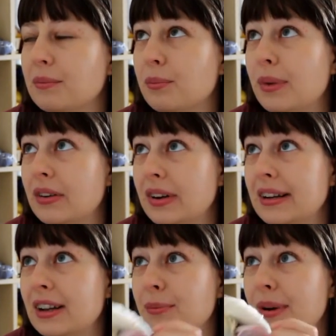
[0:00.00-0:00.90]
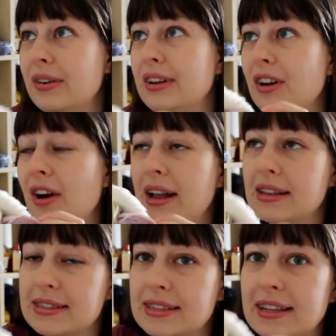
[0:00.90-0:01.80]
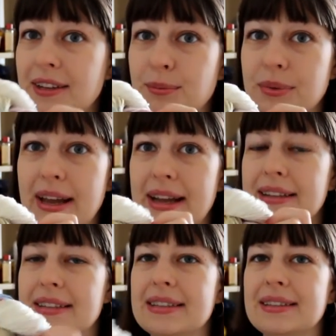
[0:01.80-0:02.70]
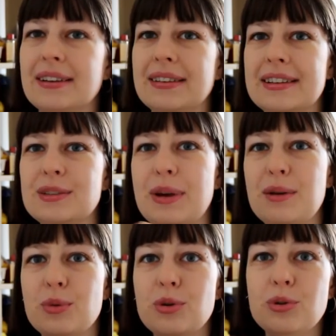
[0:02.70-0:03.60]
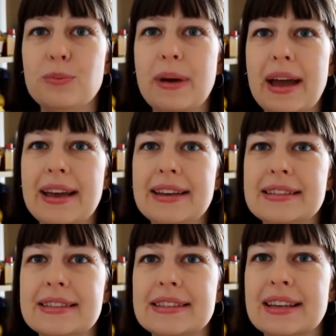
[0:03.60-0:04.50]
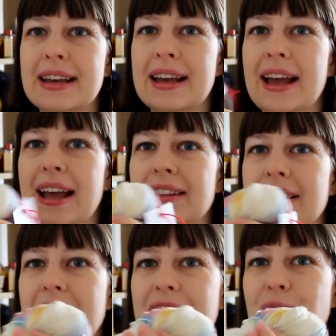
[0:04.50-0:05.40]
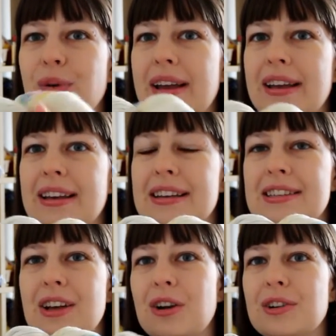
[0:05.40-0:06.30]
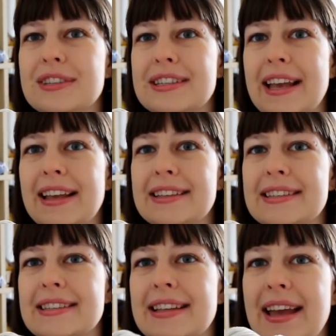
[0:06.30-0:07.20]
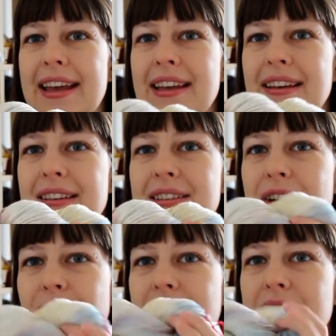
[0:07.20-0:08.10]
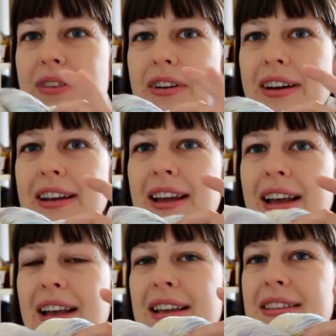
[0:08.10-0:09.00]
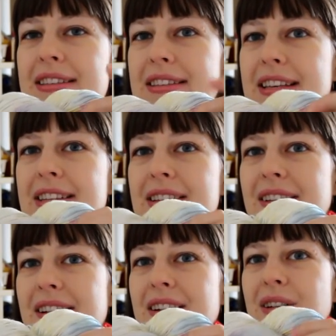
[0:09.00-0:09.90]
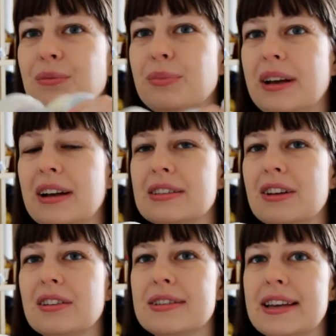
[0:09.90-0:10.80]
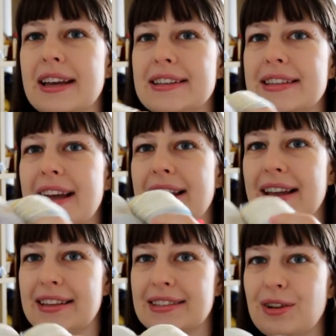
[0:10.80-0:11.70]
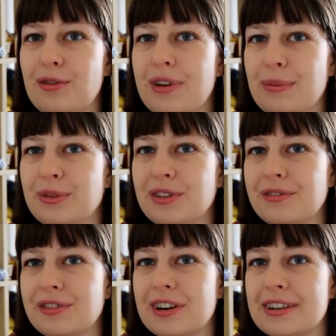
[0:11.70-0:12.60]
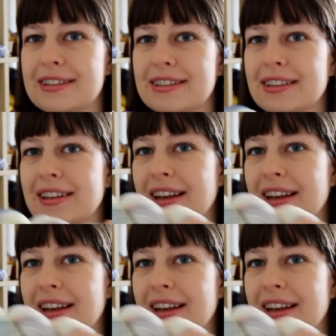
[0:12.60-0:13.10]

Merino and Silk blend. It's my moon base. And the colorway is All Saints Day, so it's very seasonal because All Saints Day is November the 1st.